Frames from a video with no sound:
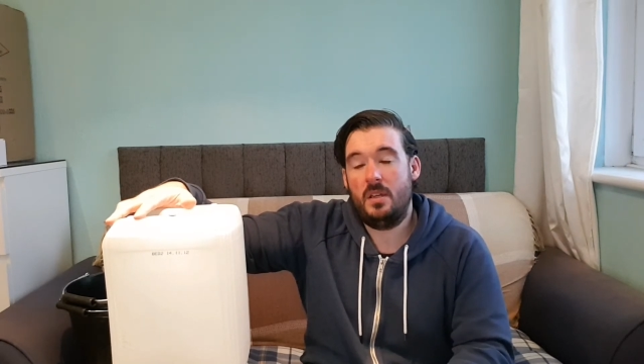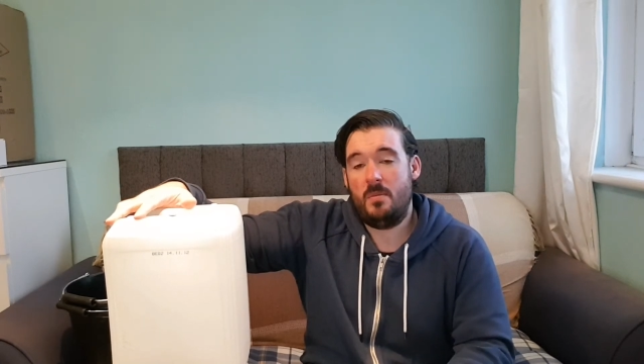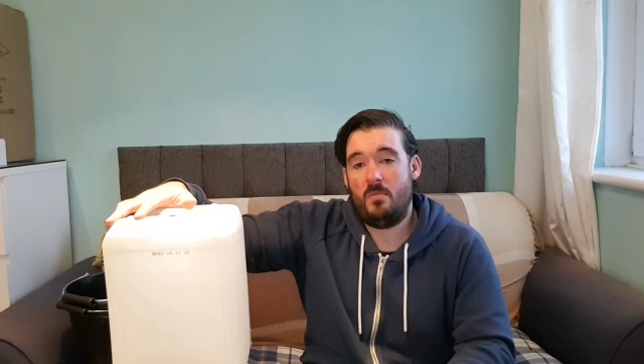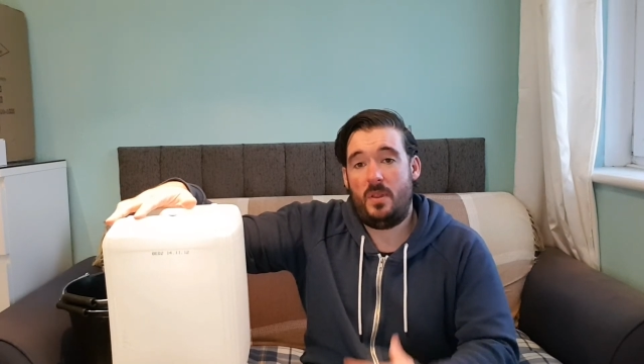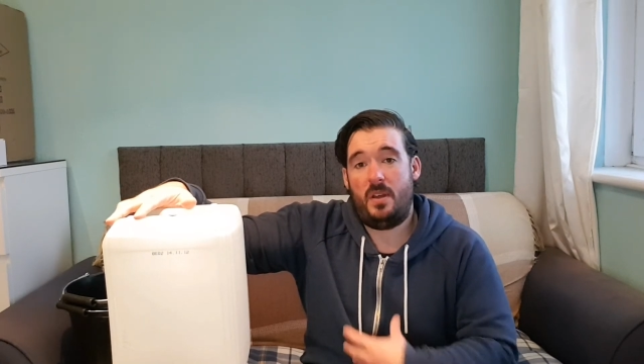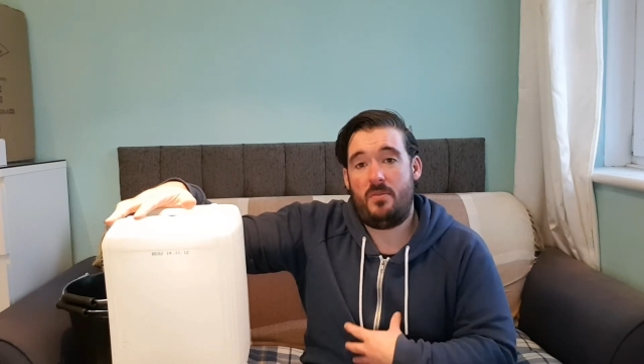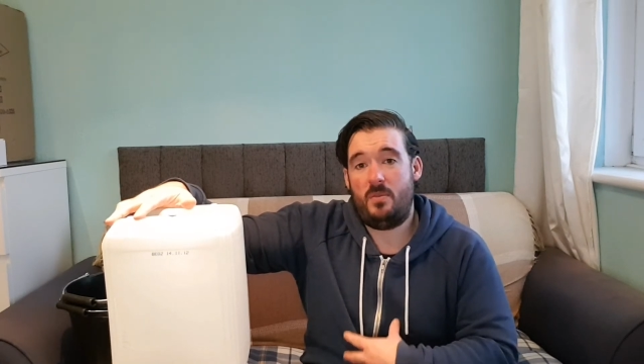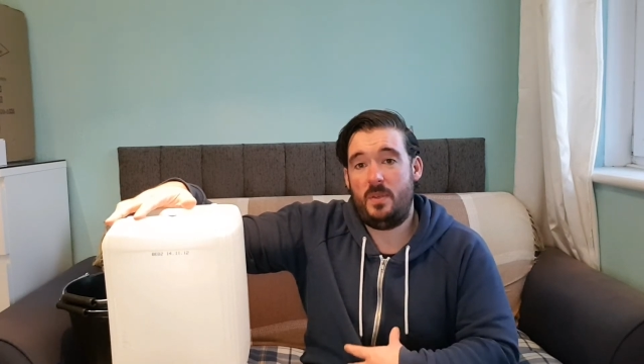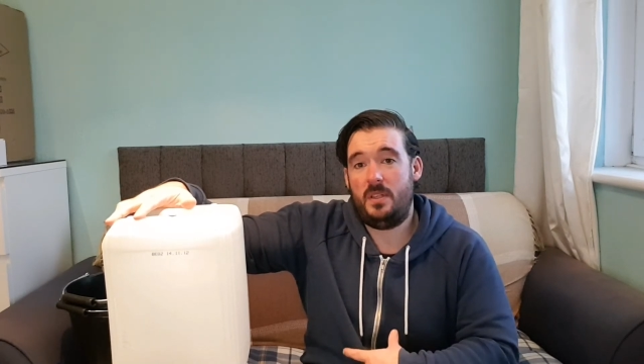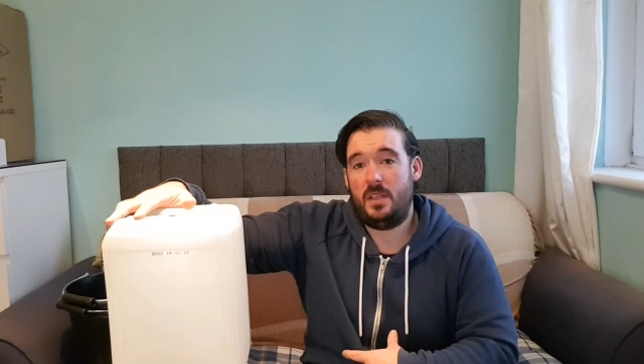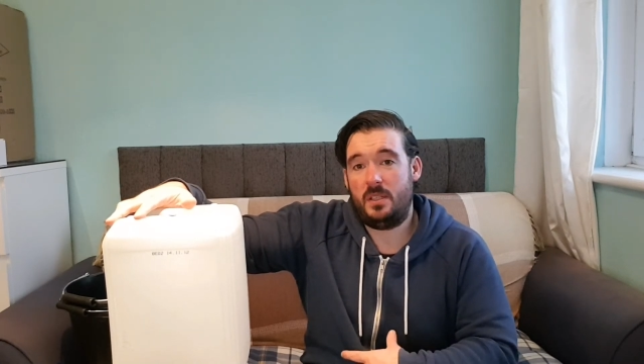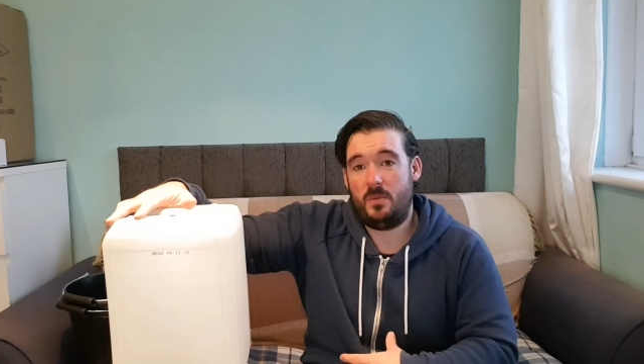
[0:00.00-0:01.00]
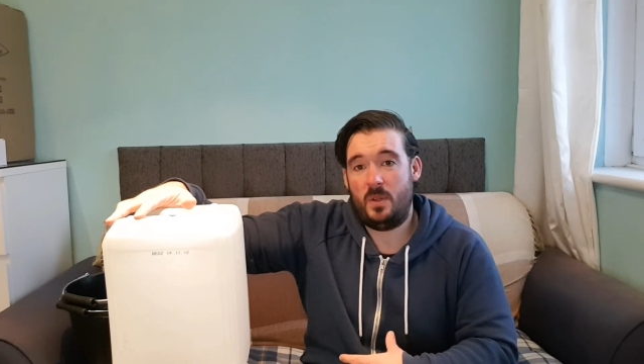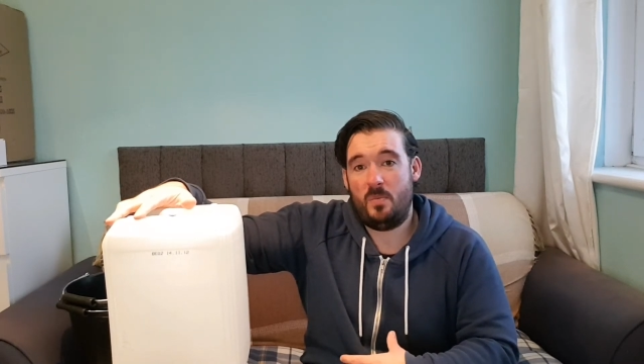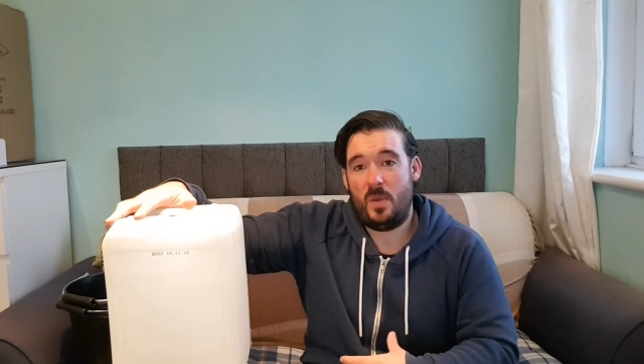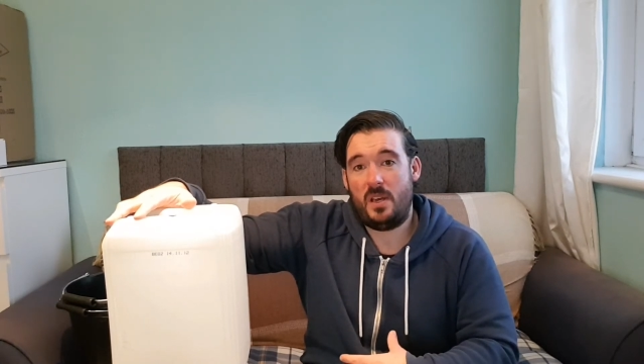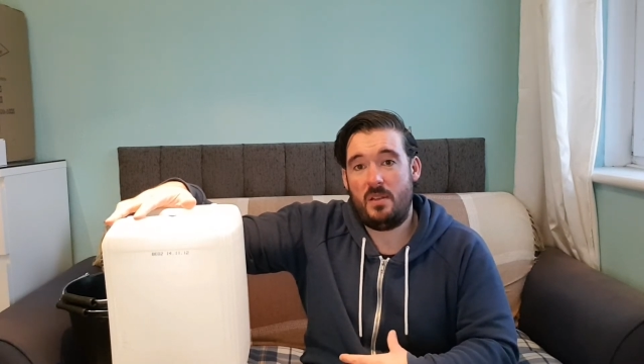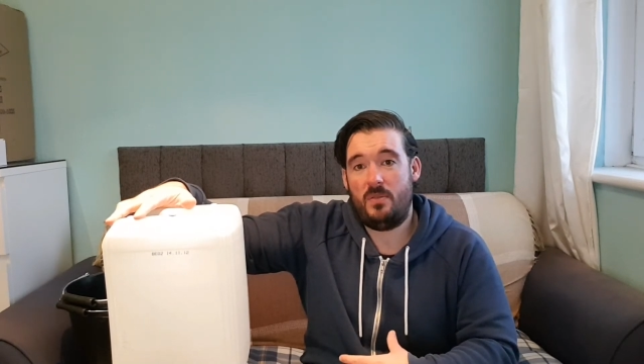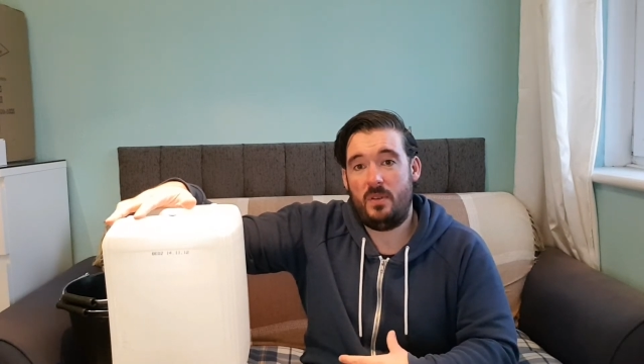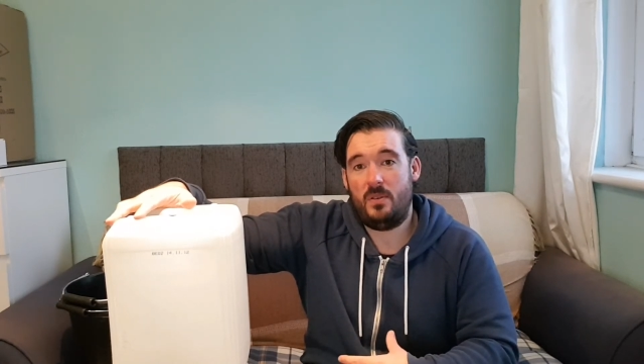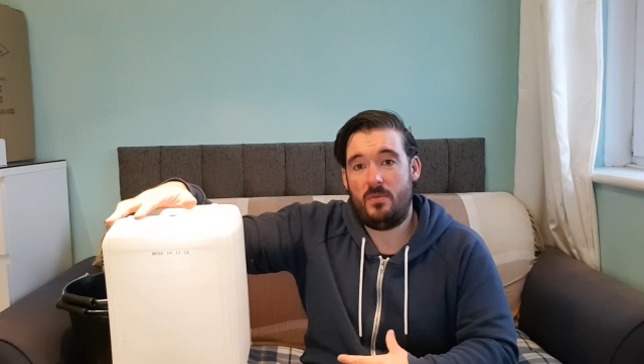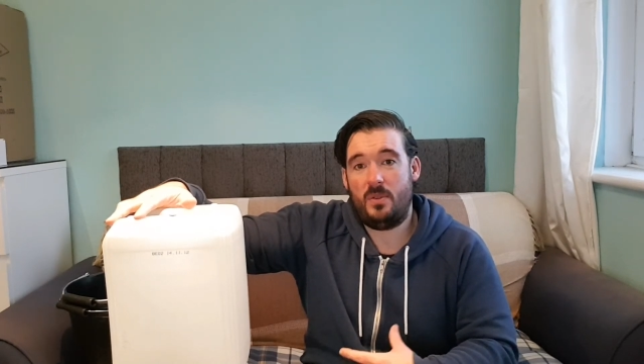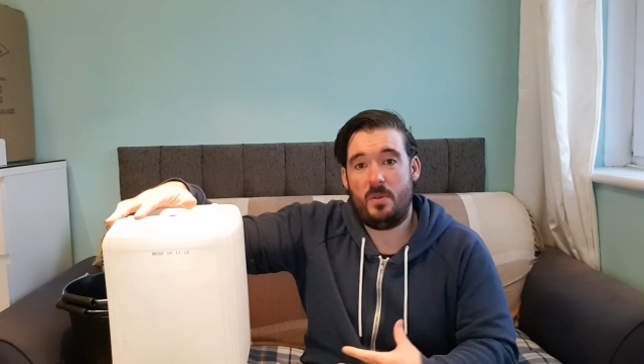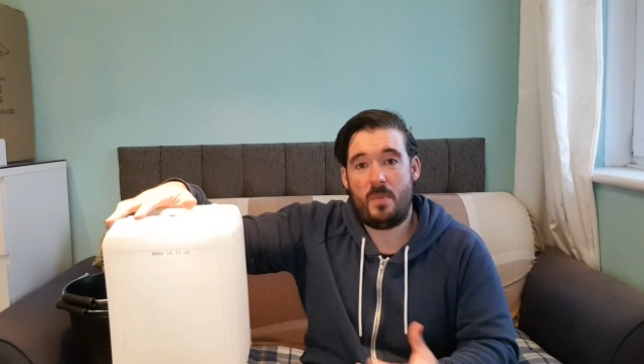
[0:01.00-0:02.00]
but that for me takes away the benefit of
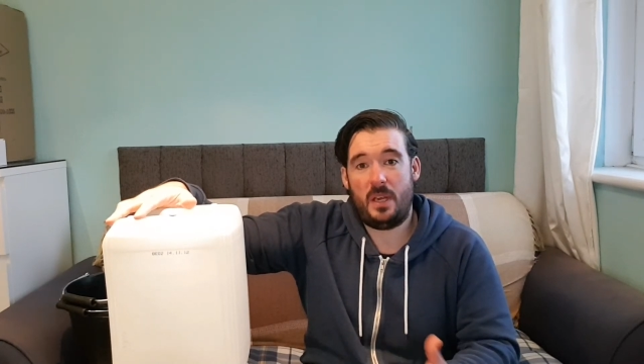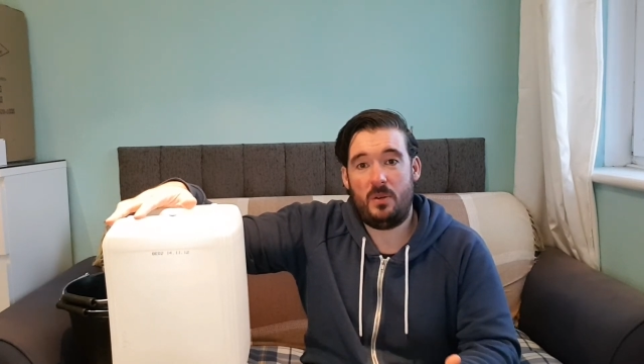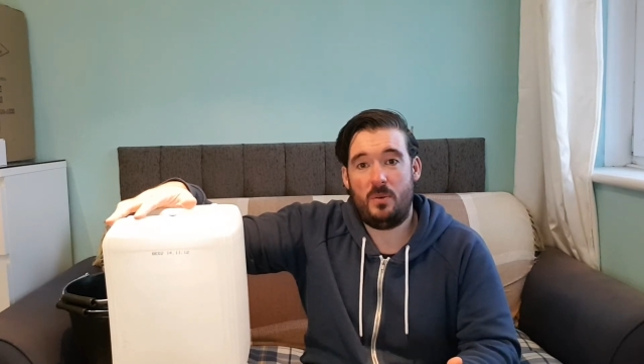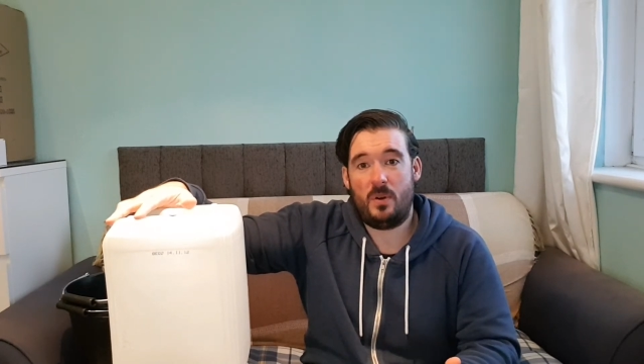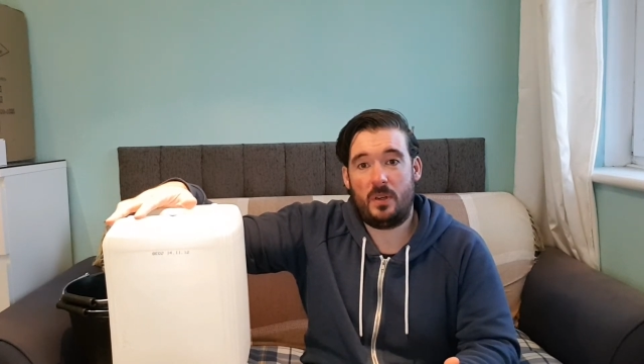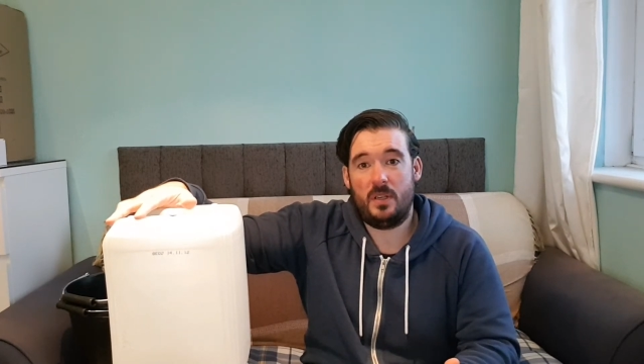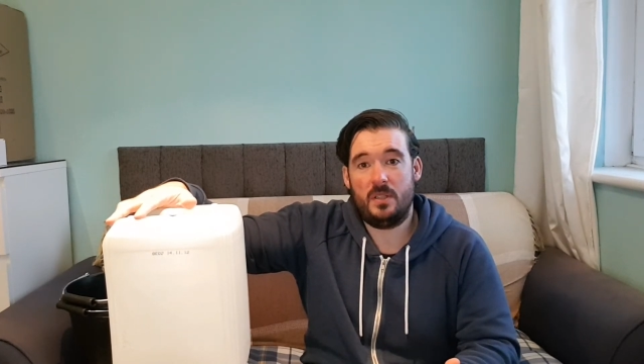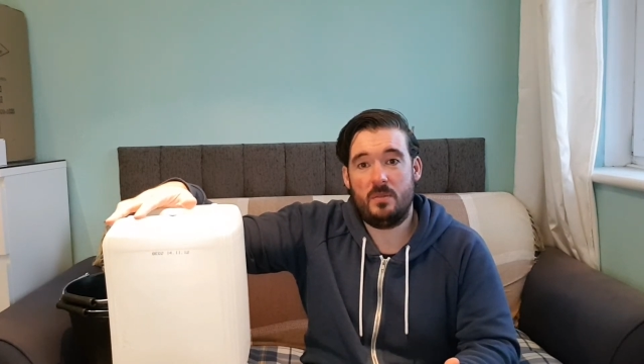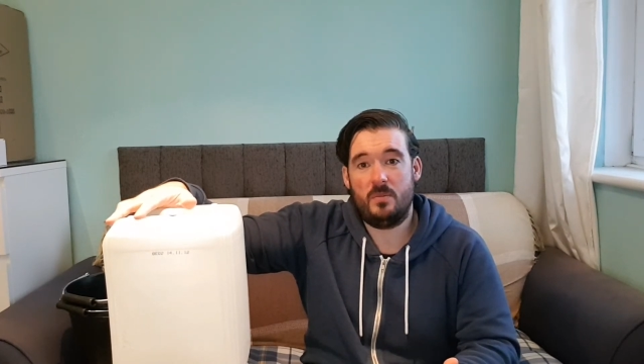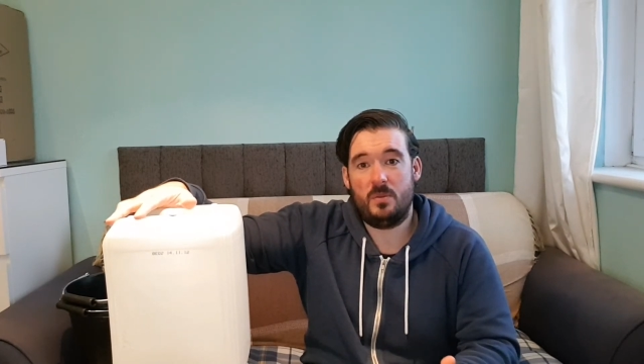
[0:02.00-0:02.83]
all the microorganisms